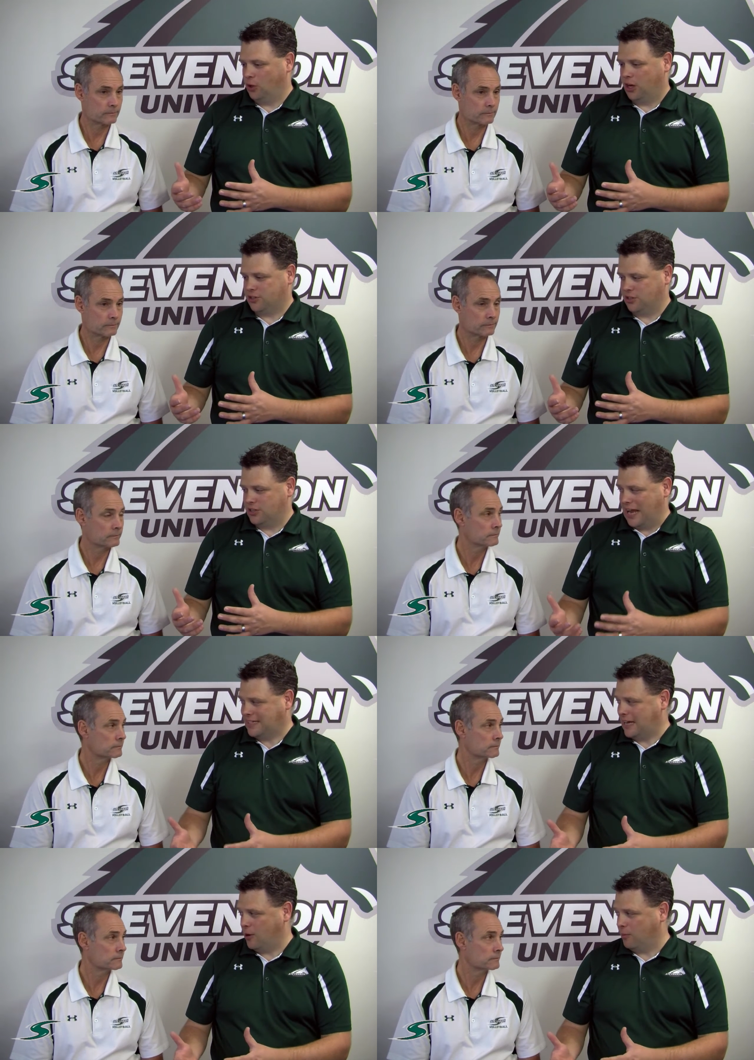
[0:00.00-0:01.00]
Speaker 1: losses.
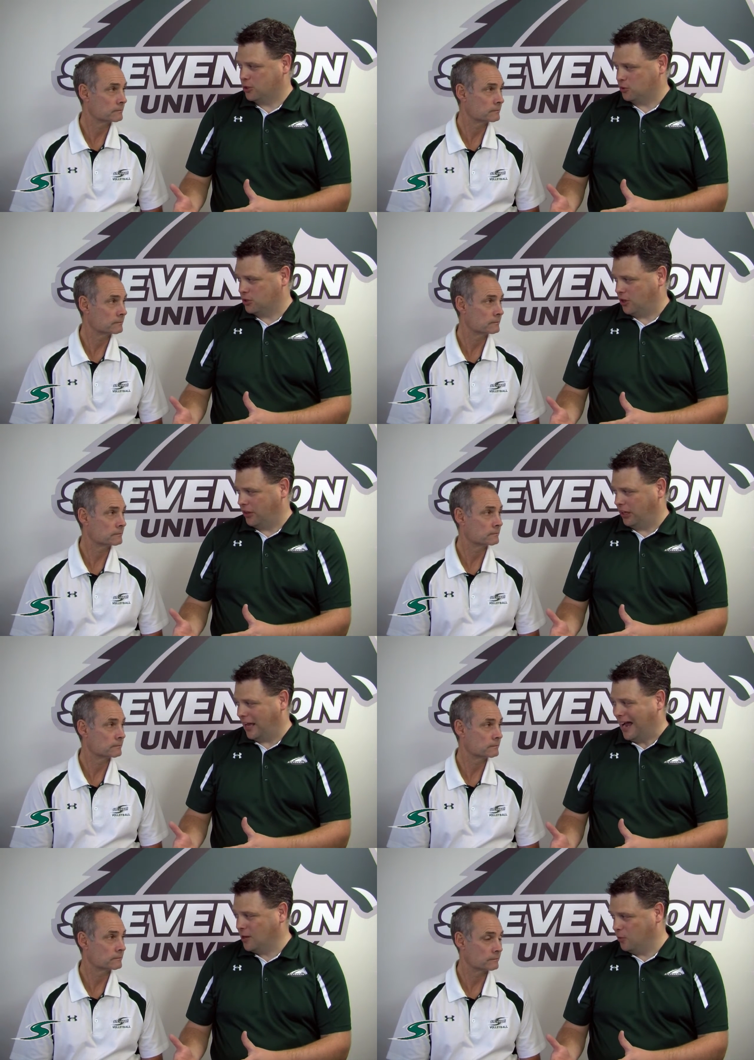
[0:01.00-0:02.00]
That's how much was on the
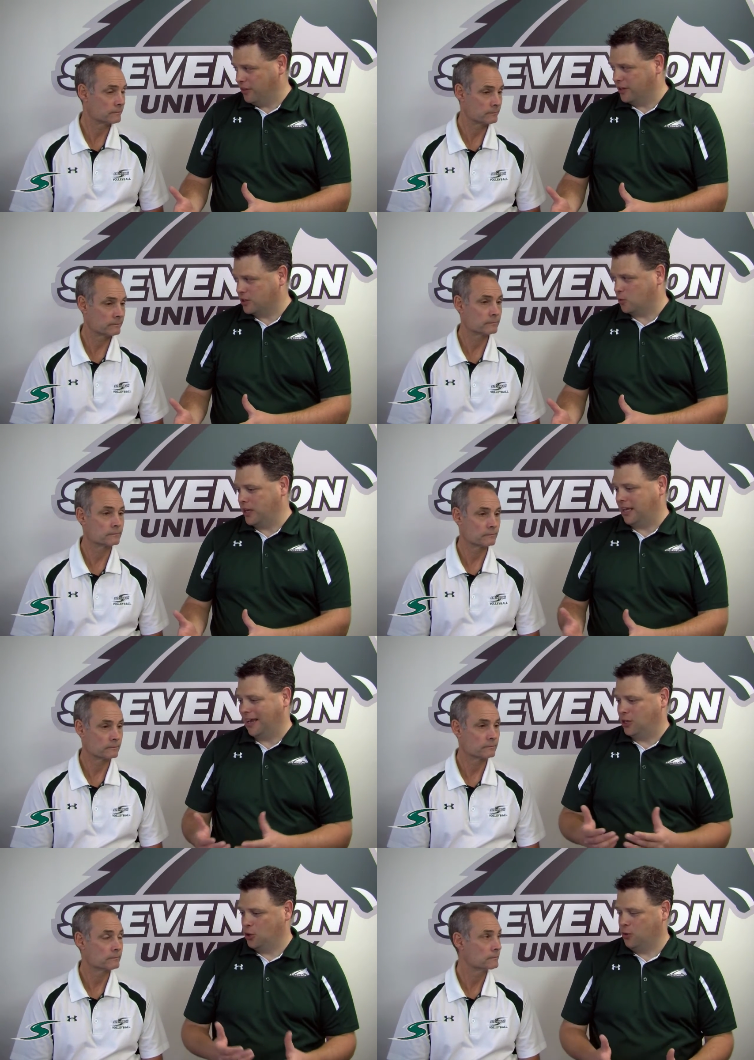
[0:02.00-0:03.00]
line with this
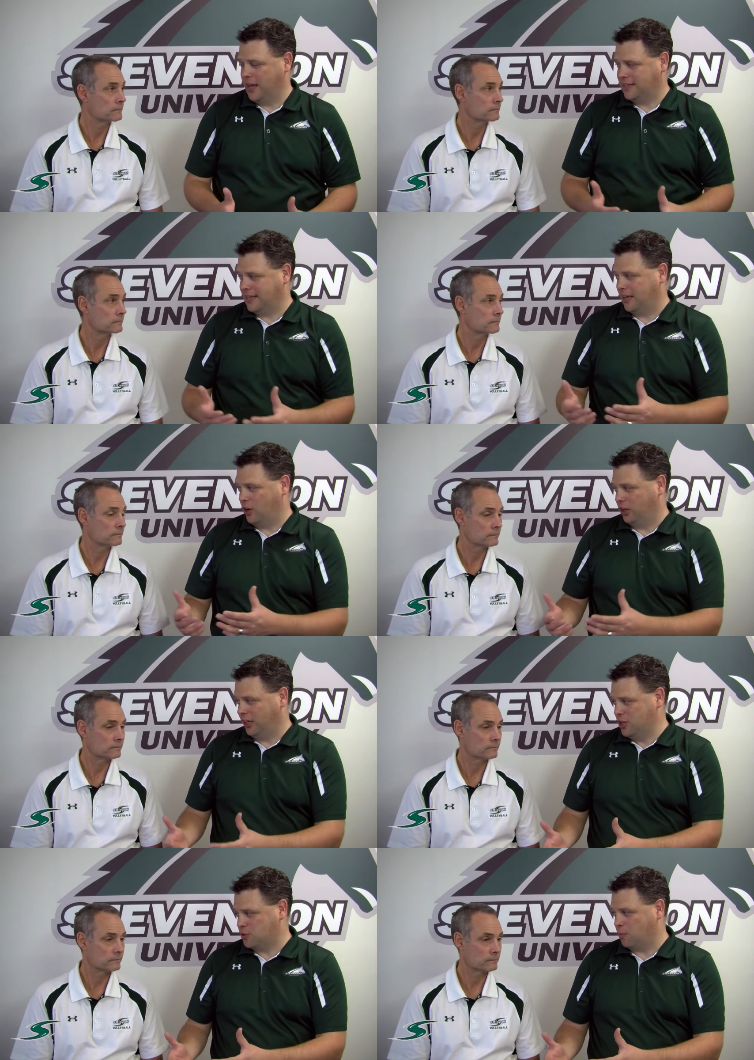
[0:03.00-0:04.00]
weekend. You then take on
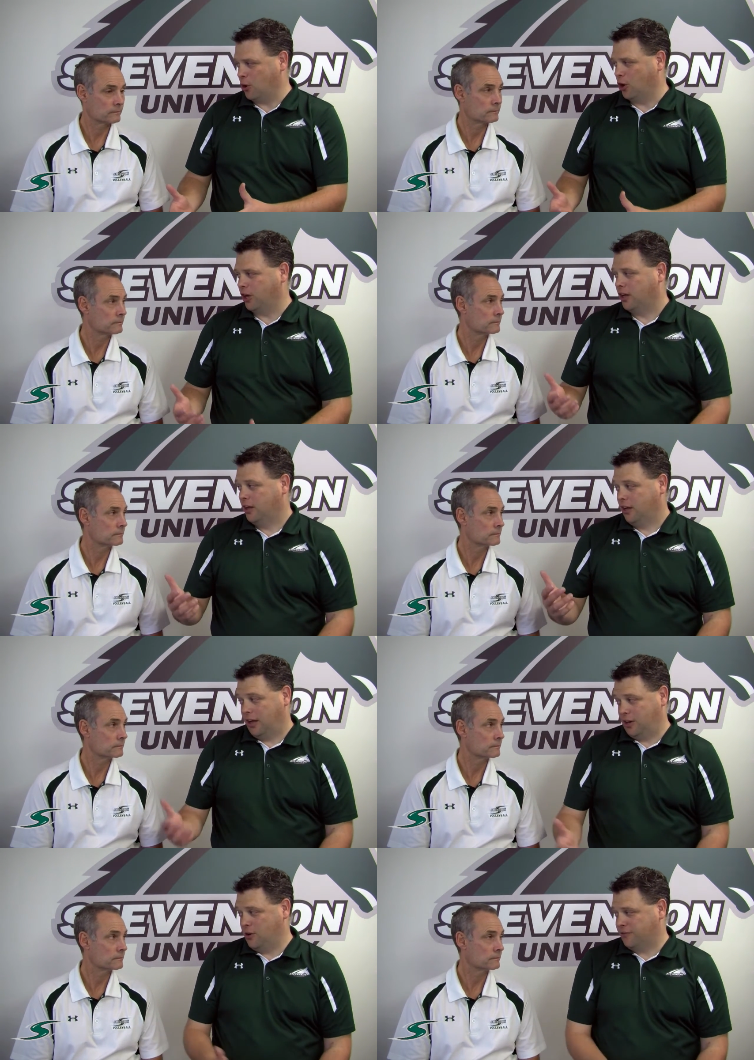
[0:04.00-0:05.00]
Lynchburg,
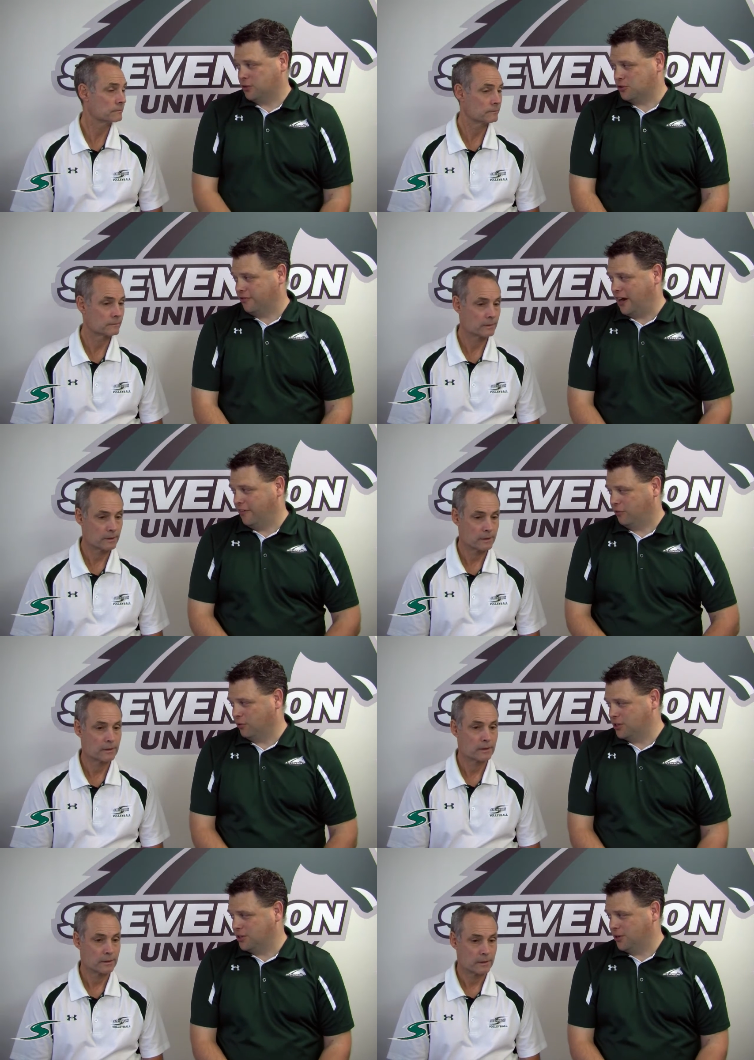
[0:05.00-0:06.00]
and you have to survive
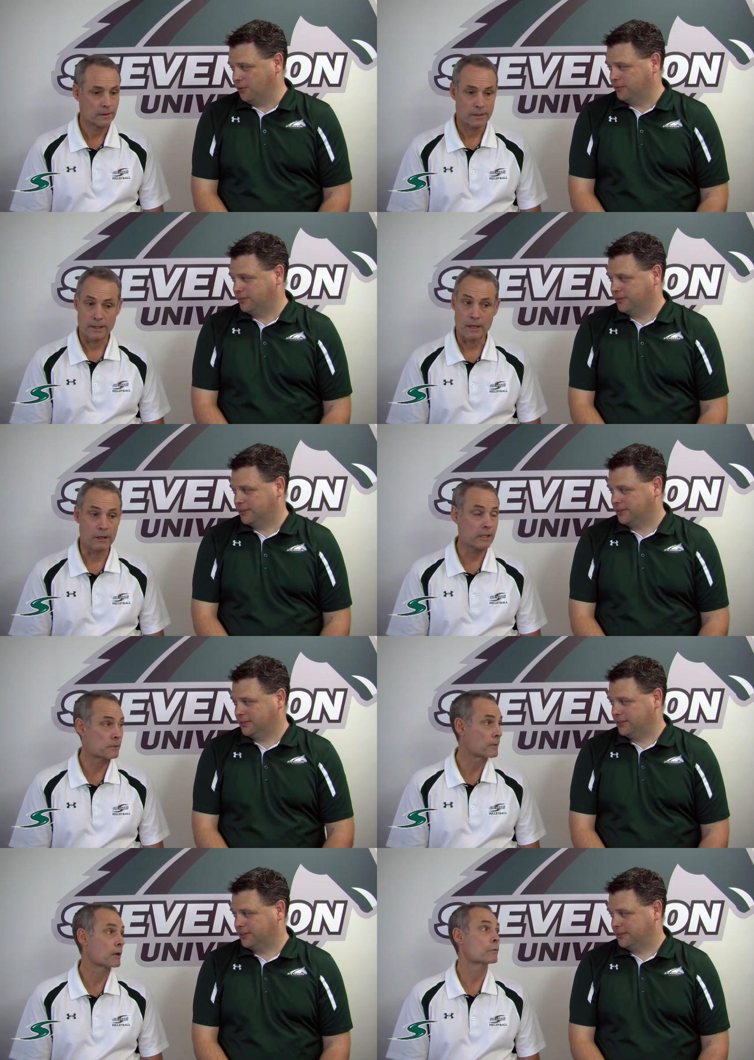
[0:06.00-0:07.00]
3
Speaker 2: 2. Yeah,
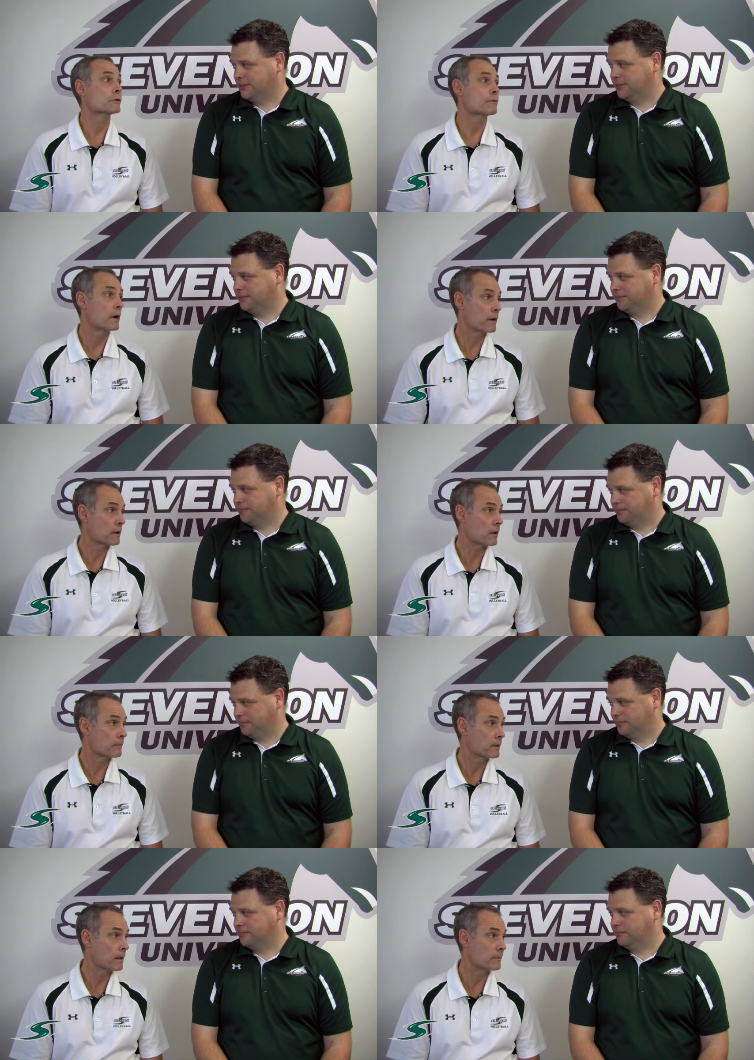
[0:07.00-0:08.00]
Lynchburg was fired up.
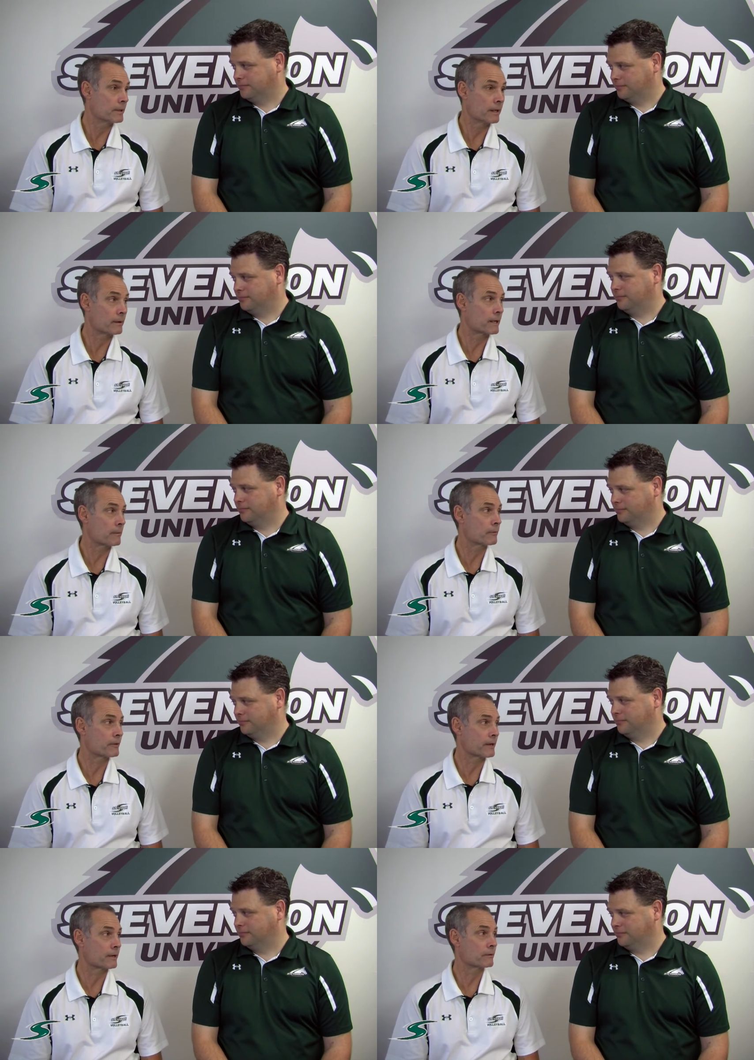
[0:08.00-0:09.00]
I mean, I kept
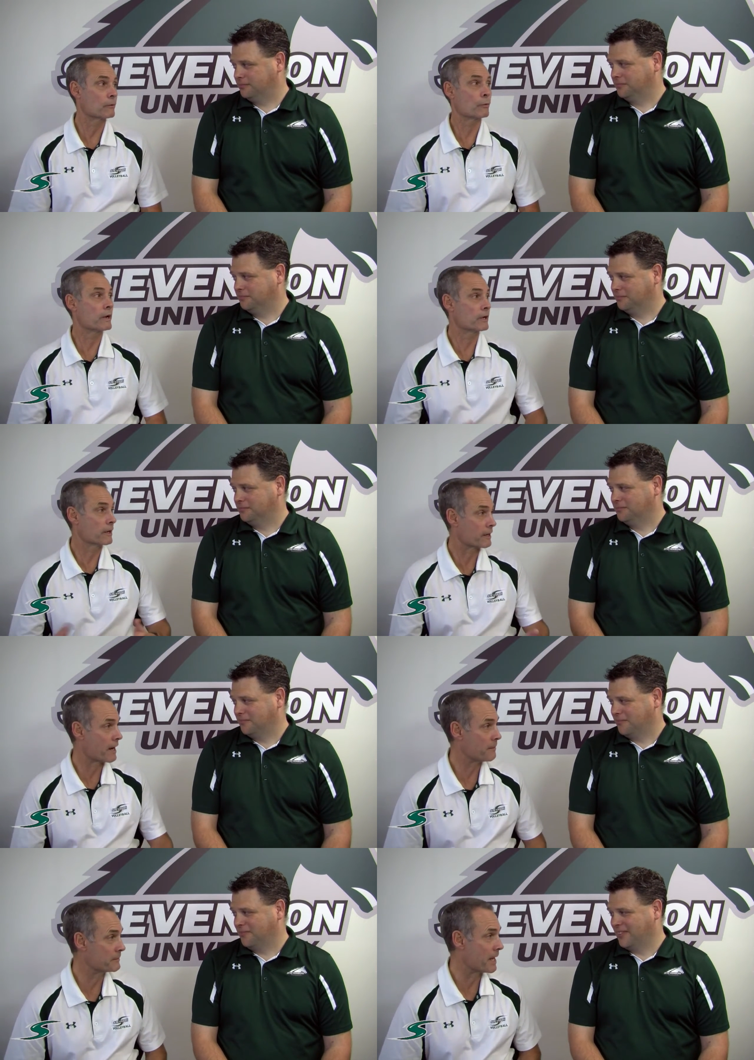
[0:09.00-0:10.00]
thinking, when are you going to
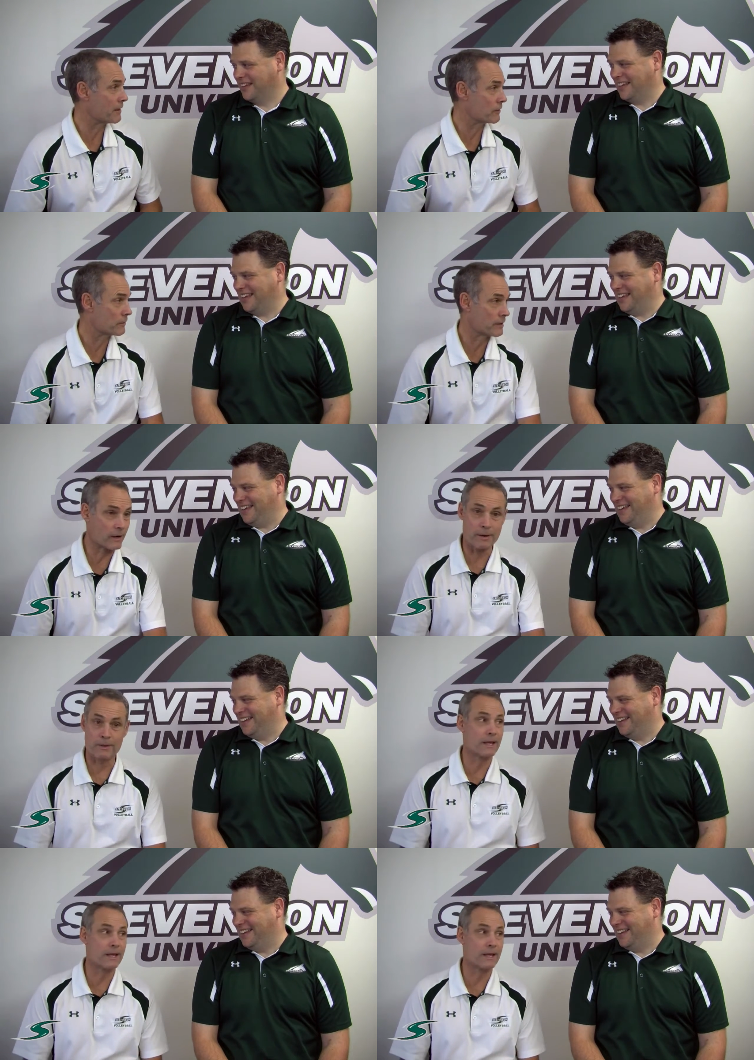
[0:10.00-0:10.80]
calm down over there? I mean,